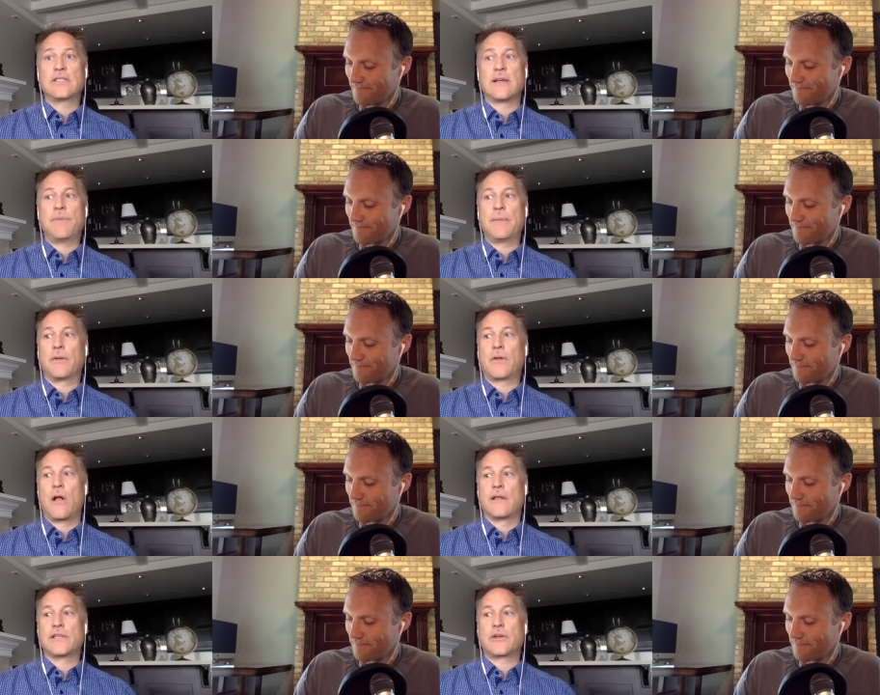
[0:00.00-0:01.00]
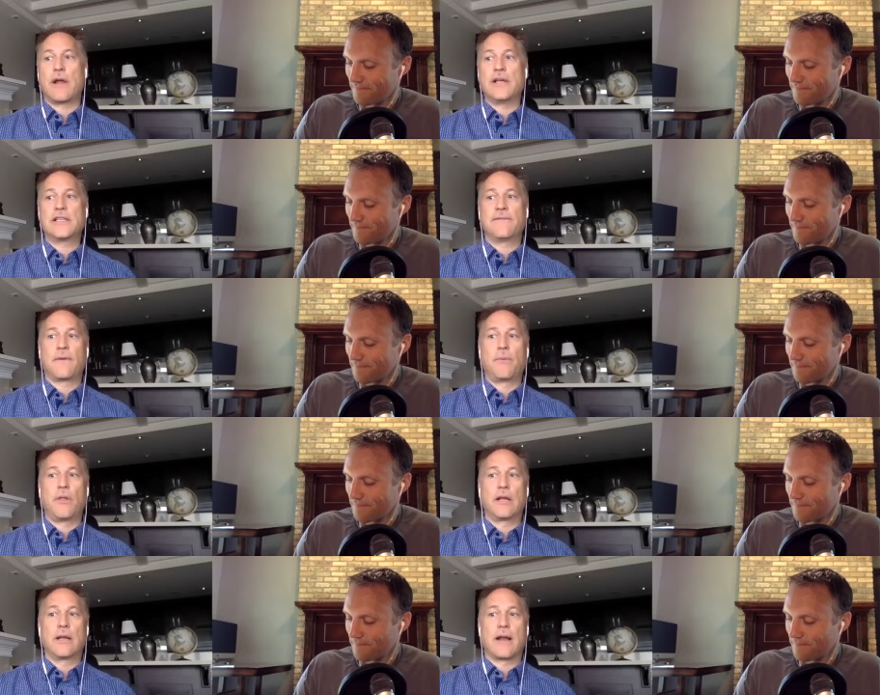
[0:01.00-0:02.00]
Speaker 1: people call us crazy for pulling them
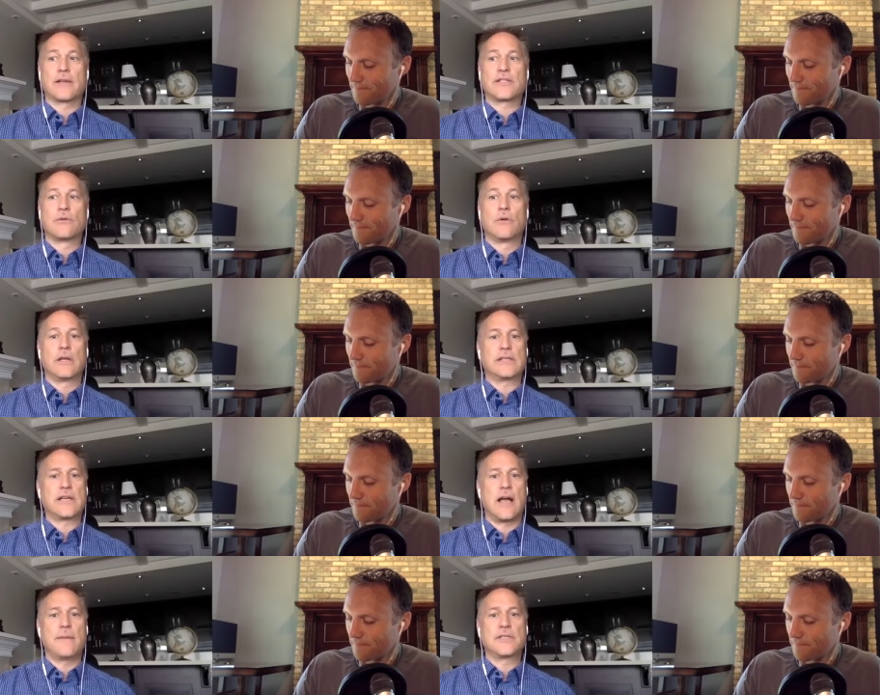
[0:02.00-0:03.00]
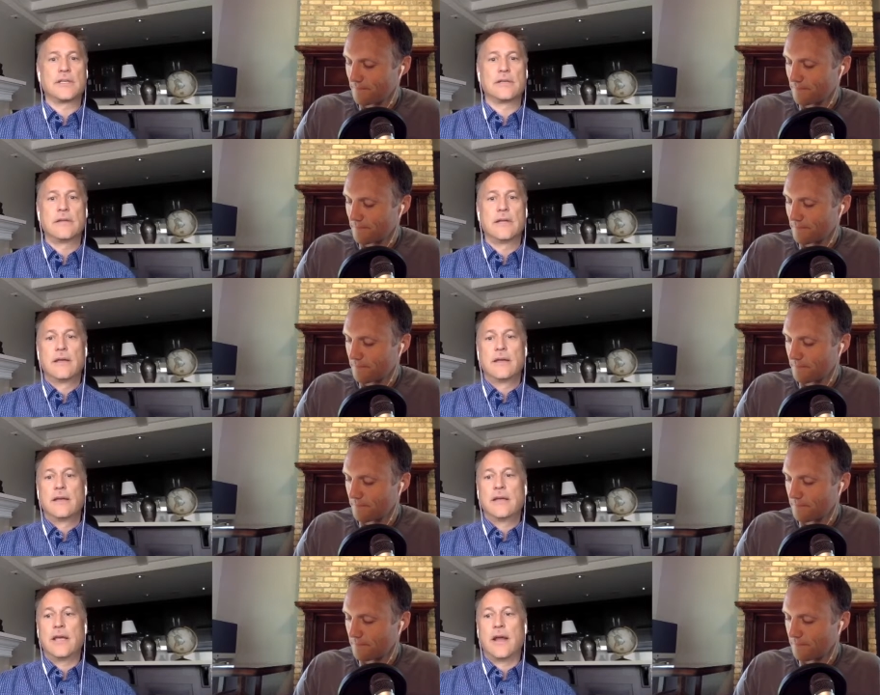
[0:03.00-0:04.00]
out of school at times and you
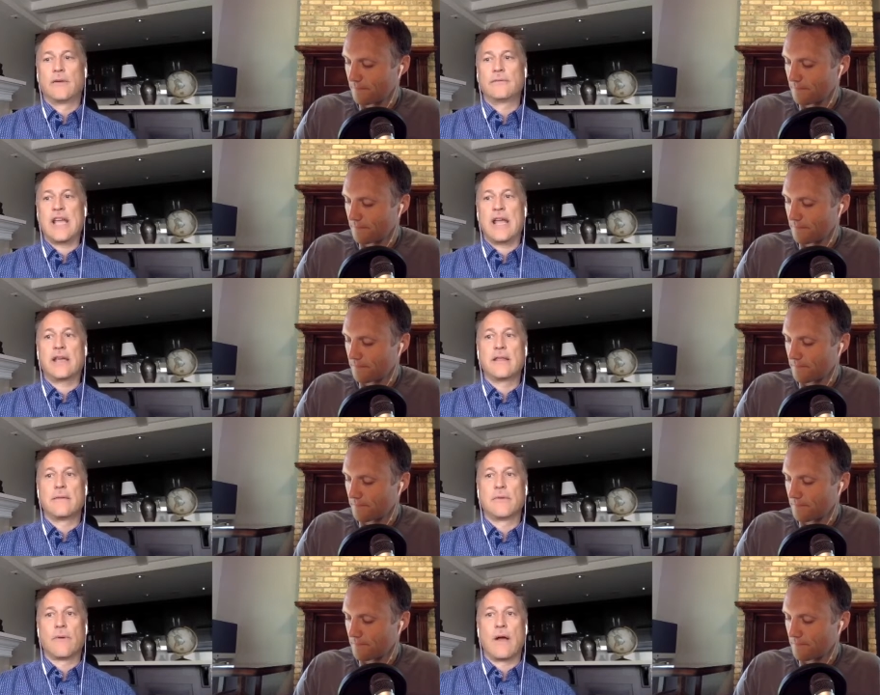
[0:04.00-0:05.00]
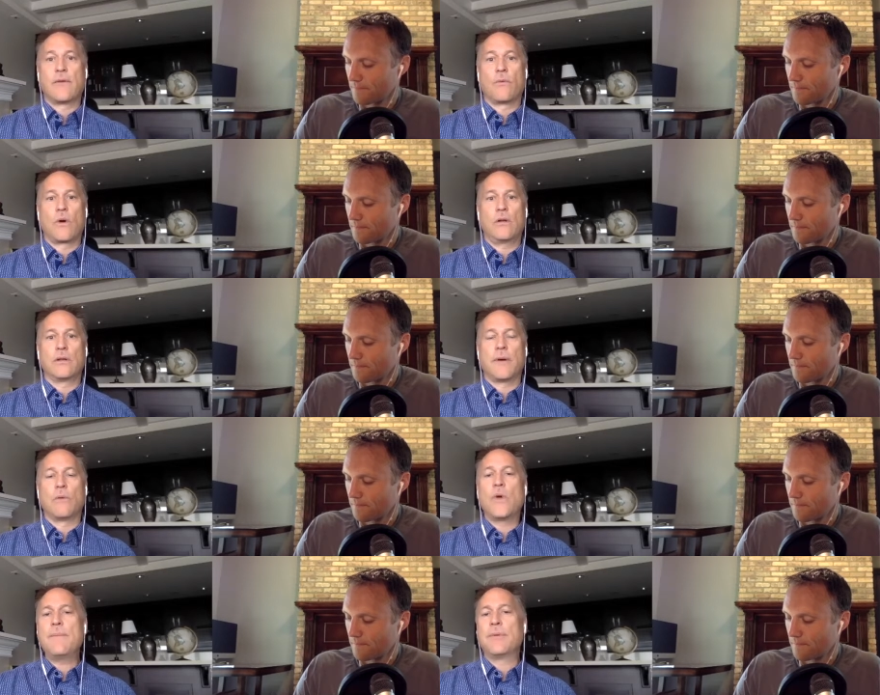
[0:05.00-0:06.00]
know taking them around the world. But we
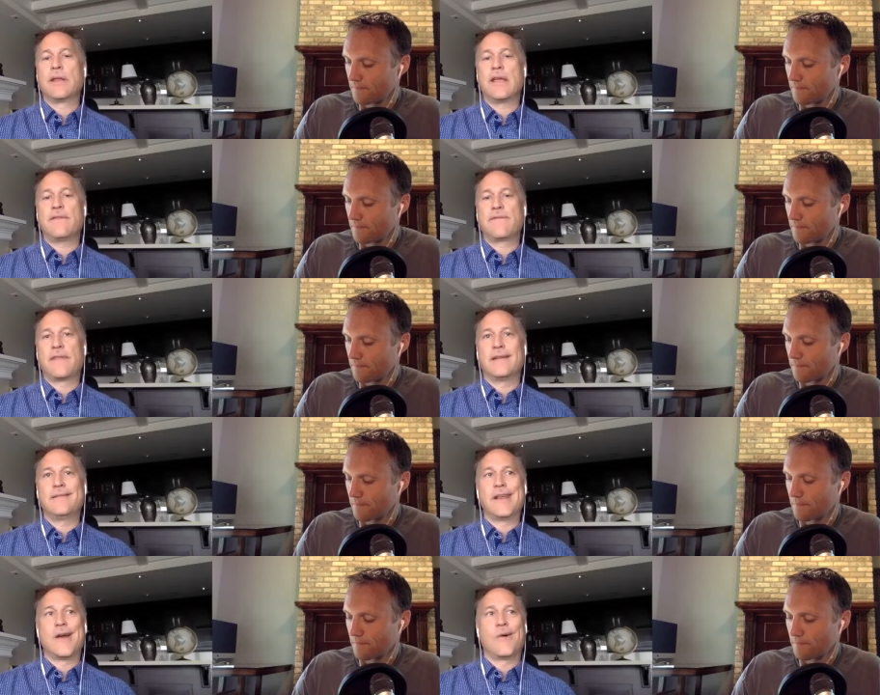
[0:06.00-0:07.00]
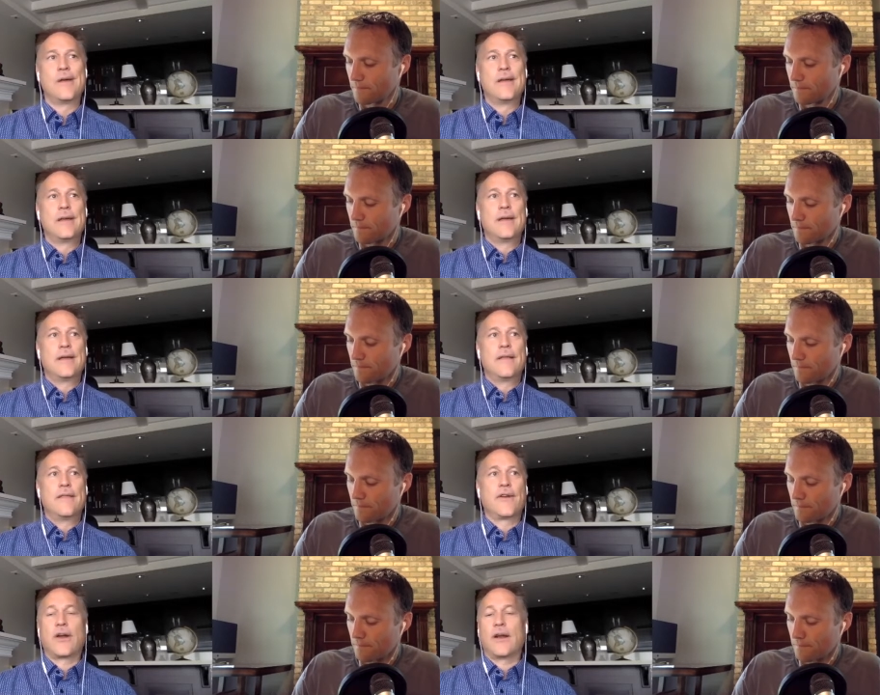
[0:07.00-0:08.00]
believe that you know they're
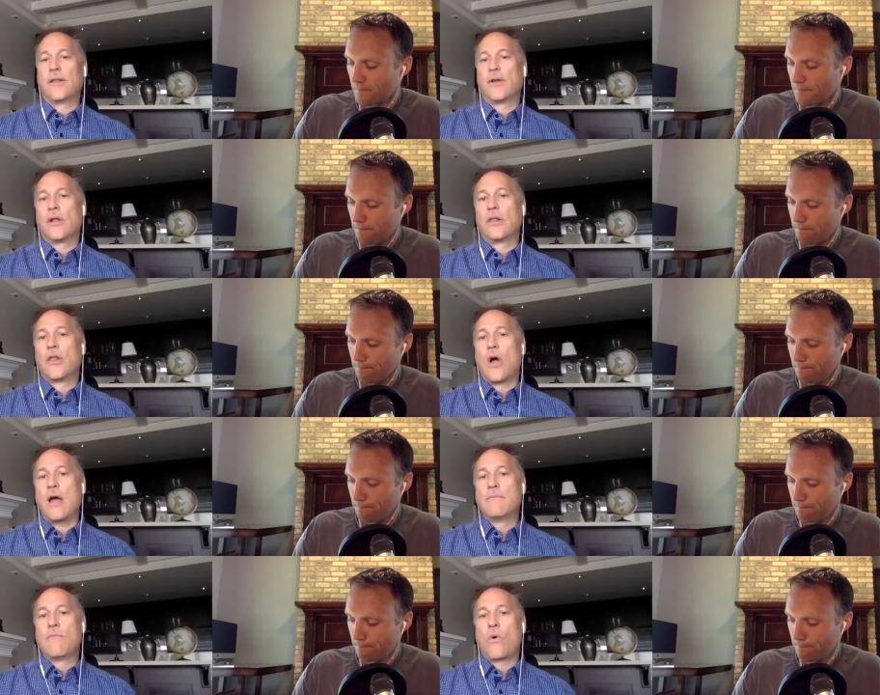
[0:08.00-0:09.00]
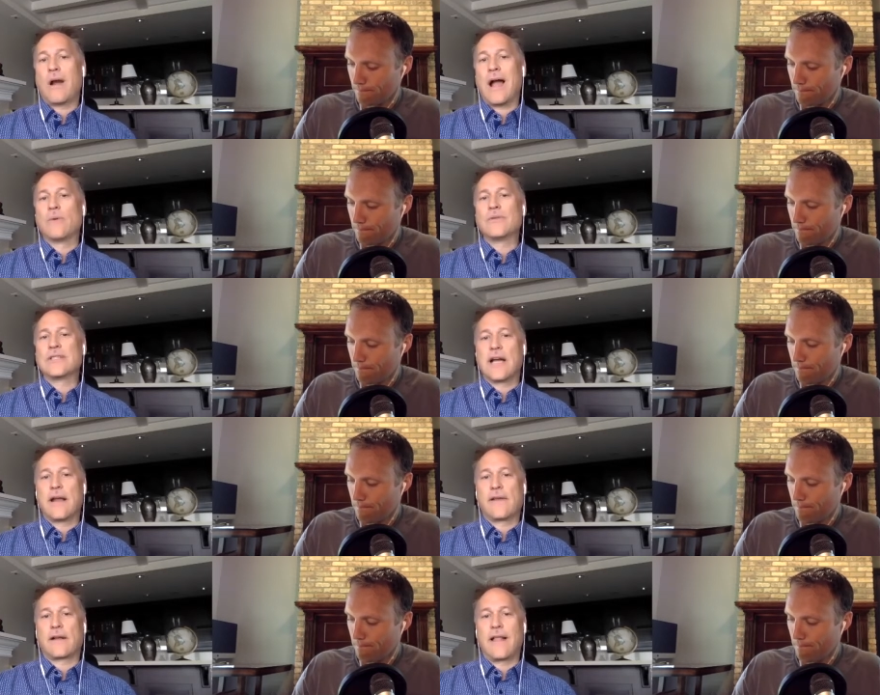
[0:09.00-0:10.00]
going to learn a lot more outside of the
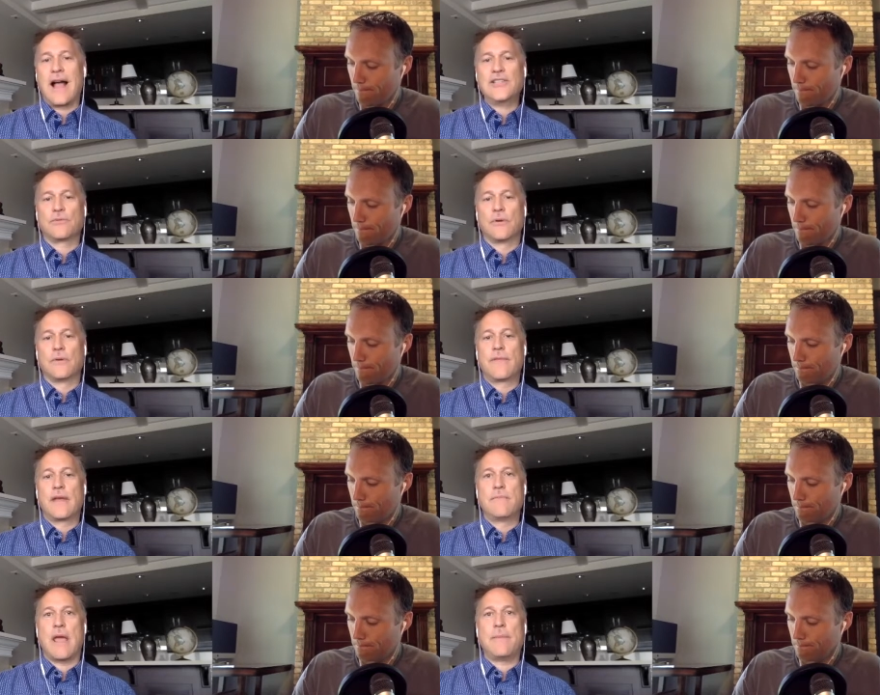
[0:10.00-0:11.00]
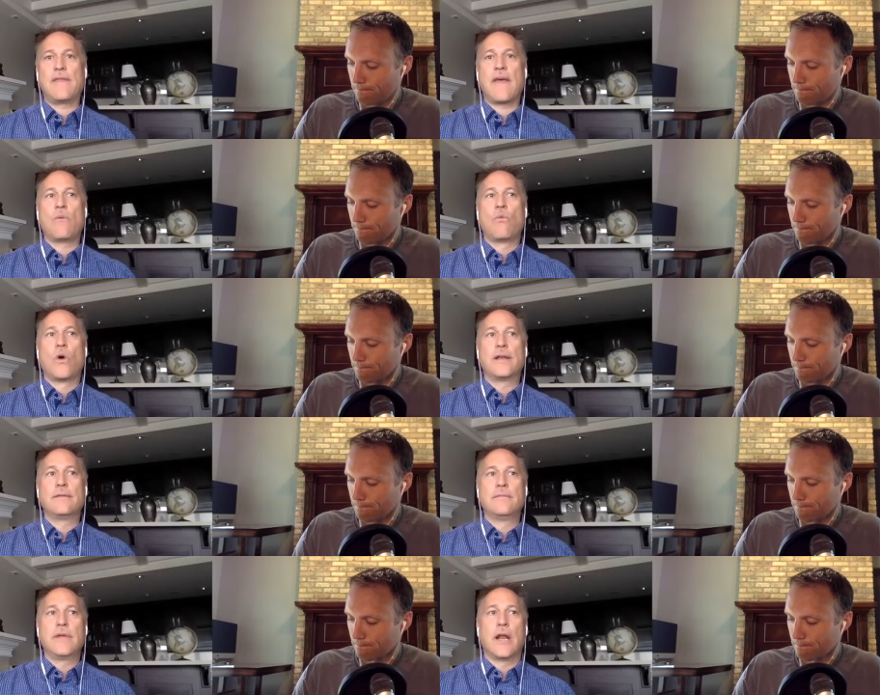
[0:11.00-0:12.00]
classroom than maybe they would you
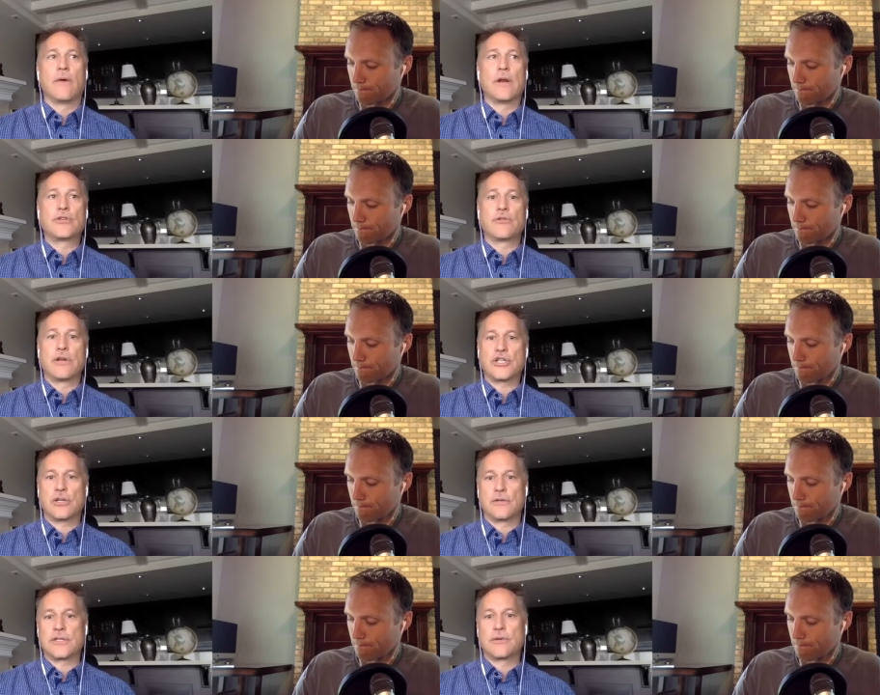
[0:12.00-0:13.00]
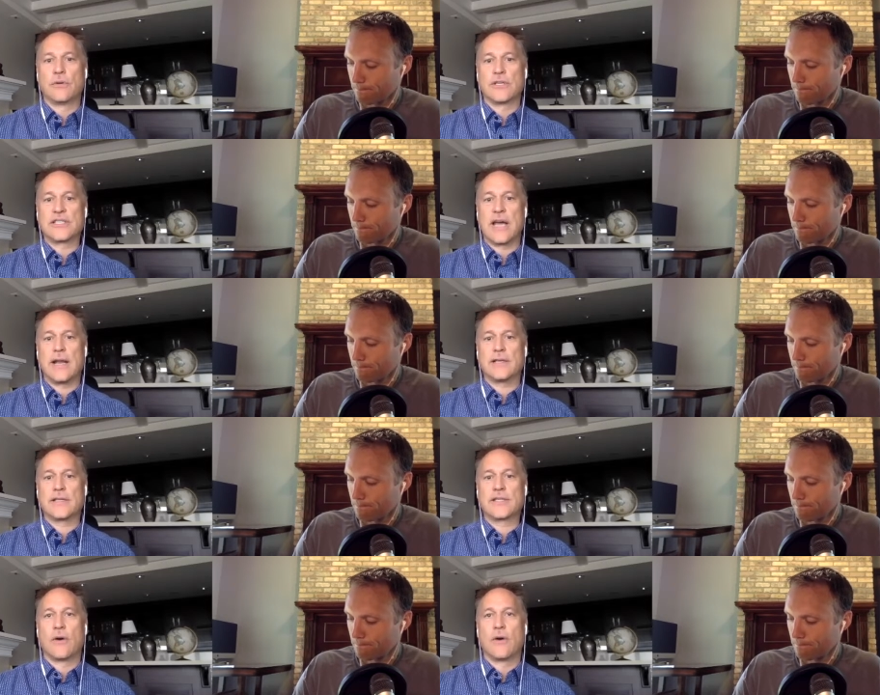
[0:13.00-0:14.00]
know in a traditional school setting. So